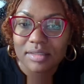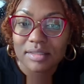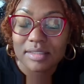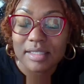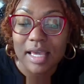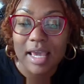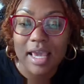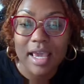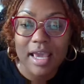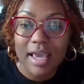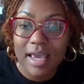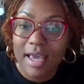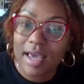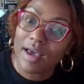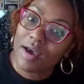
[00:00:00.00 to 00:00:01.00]

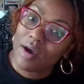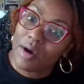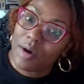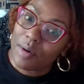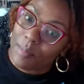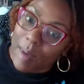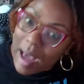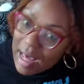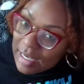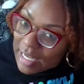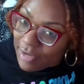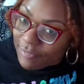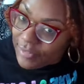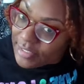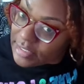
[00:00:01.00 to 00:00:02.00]
Damn. I
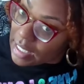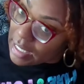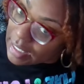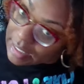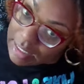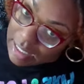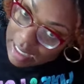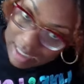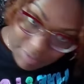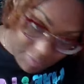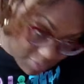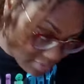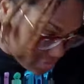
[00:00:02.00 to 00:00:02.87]
like Rize. I don't.